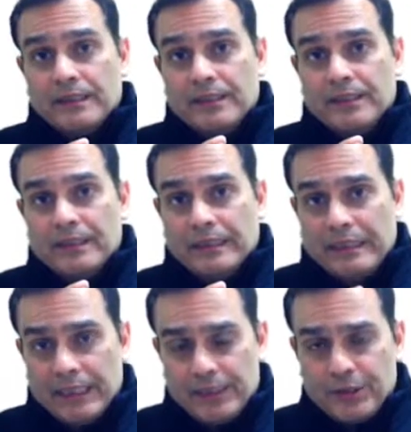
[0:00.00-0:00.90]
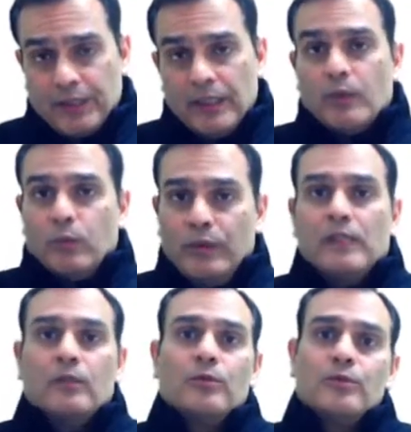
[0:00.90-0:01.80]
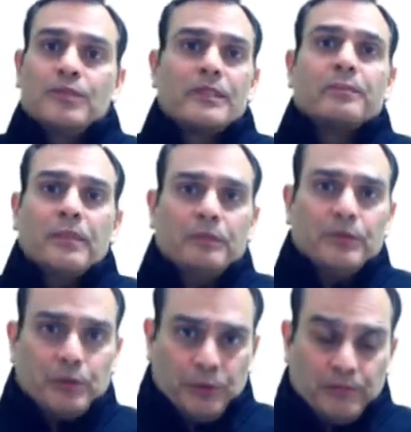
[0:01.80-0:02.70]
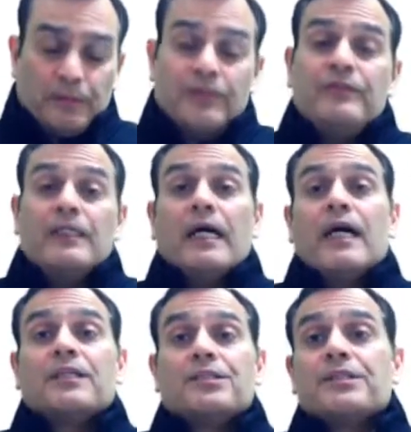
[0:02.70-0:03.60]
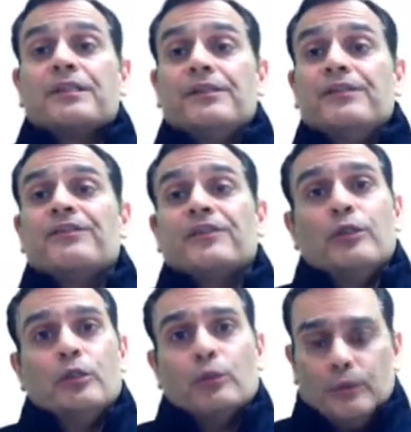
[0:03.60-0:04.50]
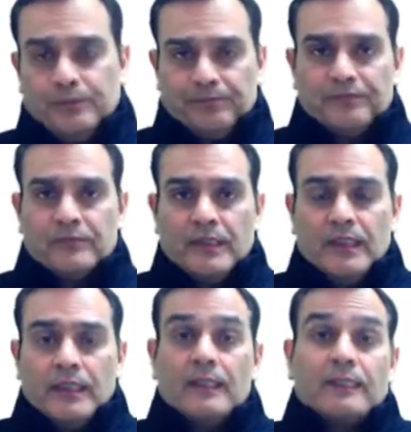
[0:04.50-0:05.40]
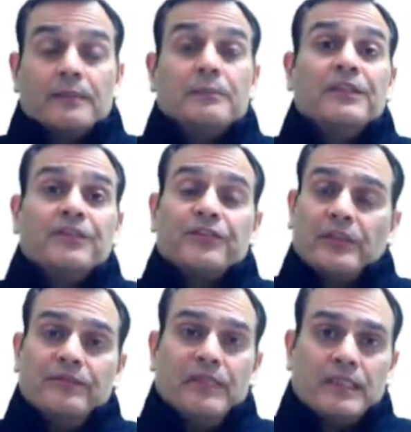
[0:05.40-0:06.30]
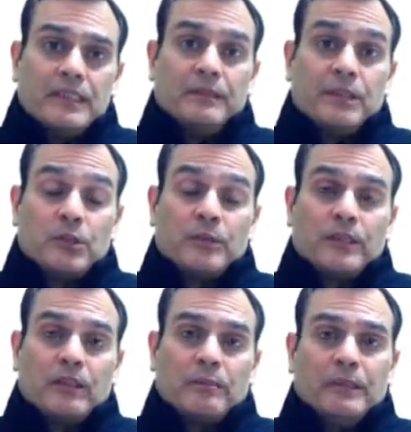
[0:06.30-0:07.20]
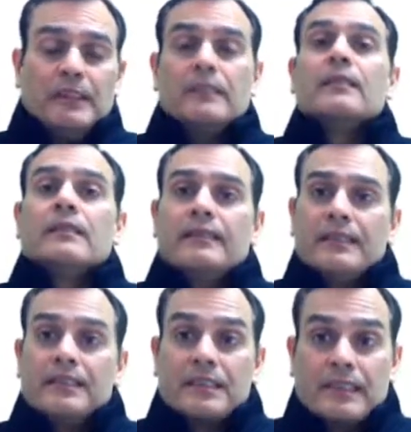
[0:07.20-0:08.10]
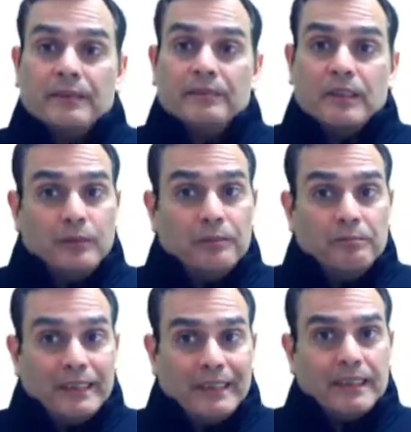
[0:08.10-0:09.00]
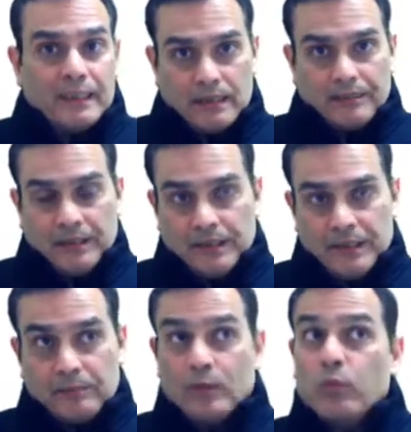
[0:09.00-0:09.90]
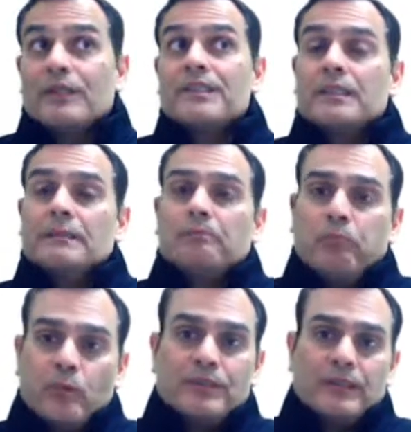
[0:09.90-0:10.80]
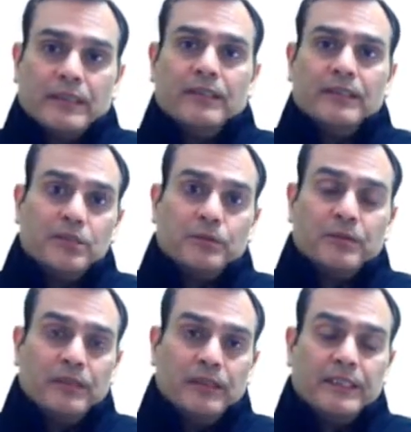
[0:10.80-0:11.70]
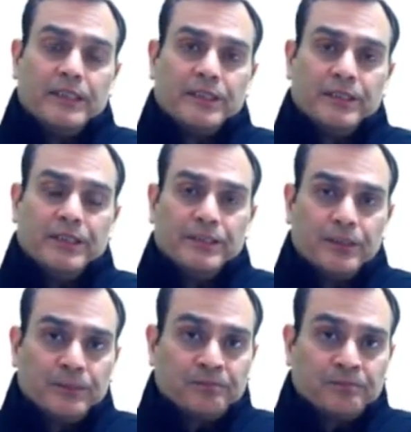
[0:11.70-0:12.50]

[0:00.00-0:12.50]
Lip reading: is a yes, we'll go to step number 2. But if the answer is a no, now that means if the estimates were not made, then it's time that we make estimates. But what is important in this particular case is